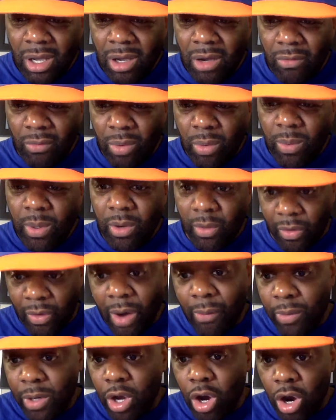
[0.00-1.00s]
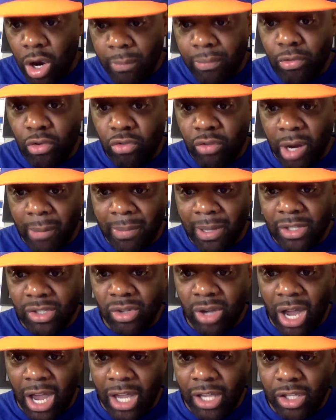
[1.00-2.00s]
We are right. We are improved right based
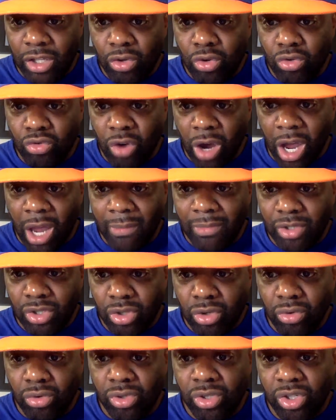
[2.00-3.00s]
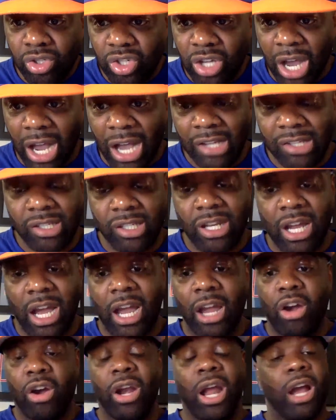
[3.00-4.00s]
on IQ, Grimes, Deuce, Josh, and
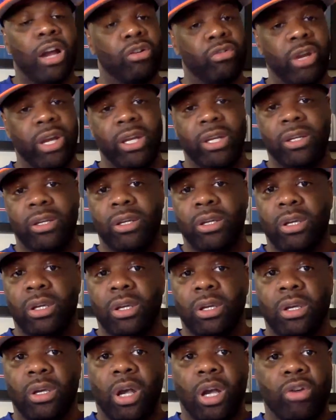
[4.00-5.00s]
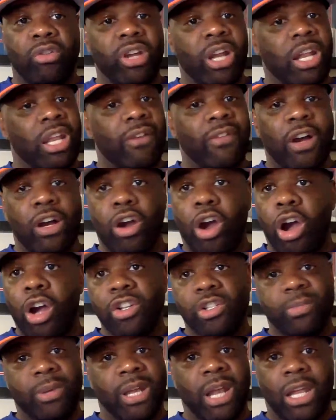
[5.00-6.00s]
iHeart. Agreed. Agreed. I love our
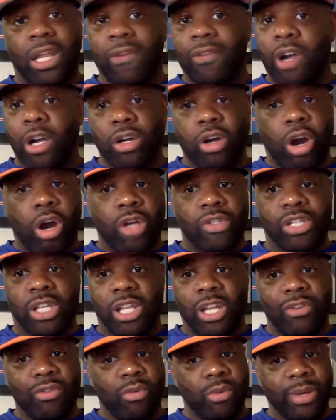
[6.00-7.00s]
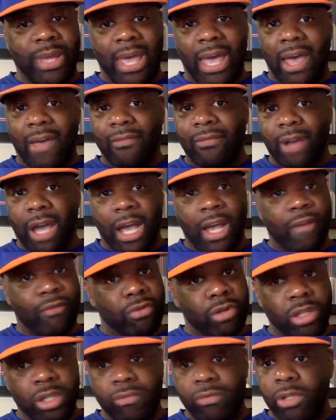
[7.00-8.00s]
guards, man. I love our guards. I love what we have. I
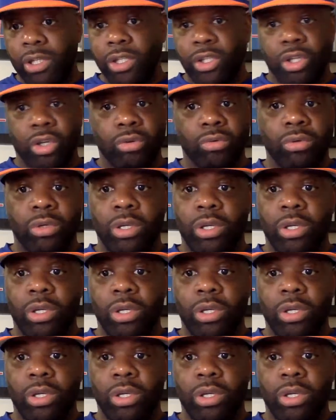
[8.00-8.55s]
really, really do.